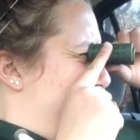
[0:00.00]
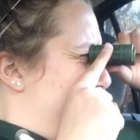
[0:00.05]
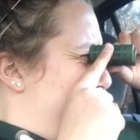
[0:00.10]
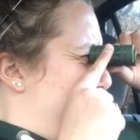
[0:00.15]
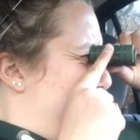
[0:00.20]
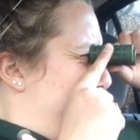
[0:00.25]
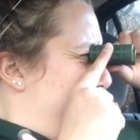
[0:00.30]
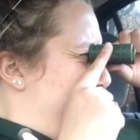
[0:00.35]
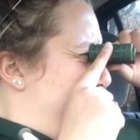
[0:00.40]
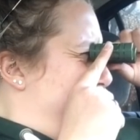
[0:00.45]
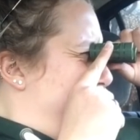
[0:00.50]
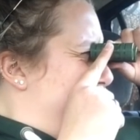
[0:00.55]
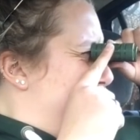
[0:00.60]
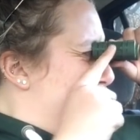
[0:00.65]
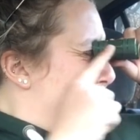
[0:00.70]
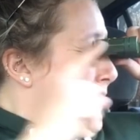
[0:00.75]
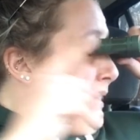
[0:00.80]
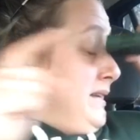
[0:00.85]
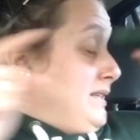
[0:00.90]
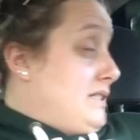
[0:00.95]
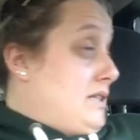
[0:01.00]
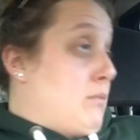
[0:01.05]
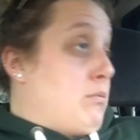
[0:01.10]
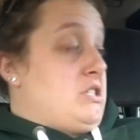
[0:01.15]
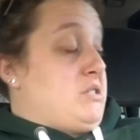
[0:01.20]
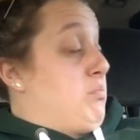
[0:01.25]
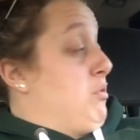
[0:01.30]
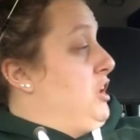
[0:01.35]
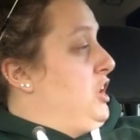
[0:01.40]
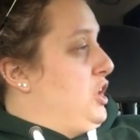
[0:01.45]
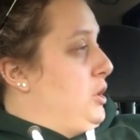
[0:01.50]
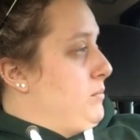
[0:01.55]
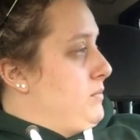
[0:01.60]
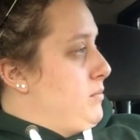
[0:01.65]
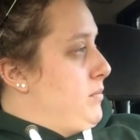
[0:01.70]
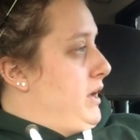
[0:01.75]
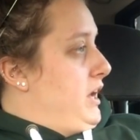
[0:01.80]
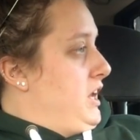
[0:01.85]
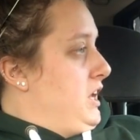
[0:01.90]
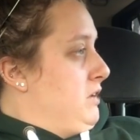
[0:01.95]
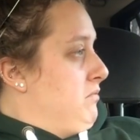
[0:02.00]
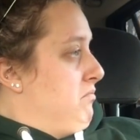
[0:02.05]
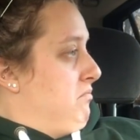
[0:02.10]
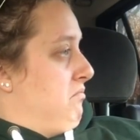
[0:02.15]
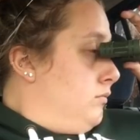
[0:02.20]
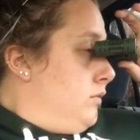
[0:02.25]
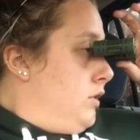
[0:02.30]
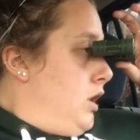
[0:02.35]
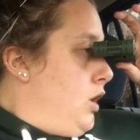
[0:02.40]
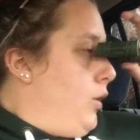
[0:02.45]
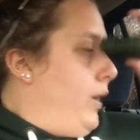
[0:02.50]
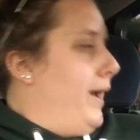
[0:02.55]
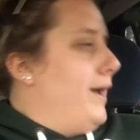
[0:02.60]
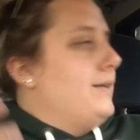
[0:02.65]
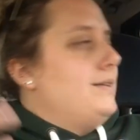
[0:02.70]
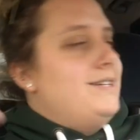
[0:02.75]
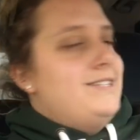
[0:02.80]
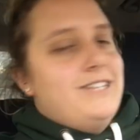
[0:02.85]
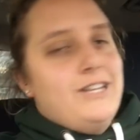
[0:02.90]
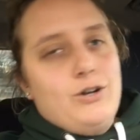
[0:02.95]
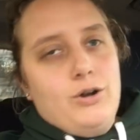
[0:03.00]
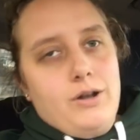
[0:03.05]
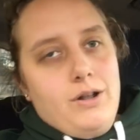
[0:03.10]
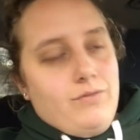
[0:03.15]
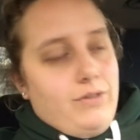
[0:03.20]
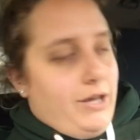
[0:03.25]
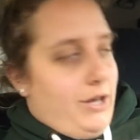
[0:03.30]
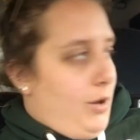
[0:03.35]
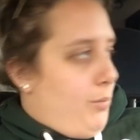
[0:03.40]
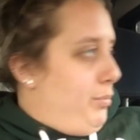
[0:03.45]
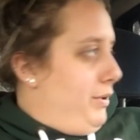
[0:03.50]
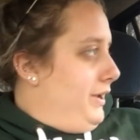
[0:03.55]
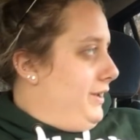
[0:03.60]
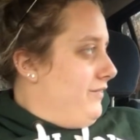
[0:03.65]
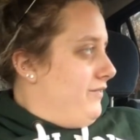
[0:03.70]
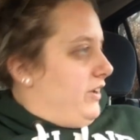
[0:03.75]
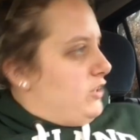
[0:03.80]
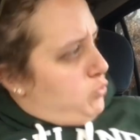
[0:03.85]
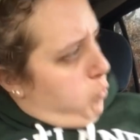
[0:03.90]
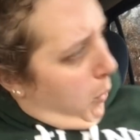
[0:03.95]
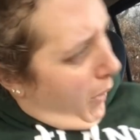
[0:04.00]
What are we made of money? Someone's bringing home the bacon. Okay, at least they don't have like a picket fence.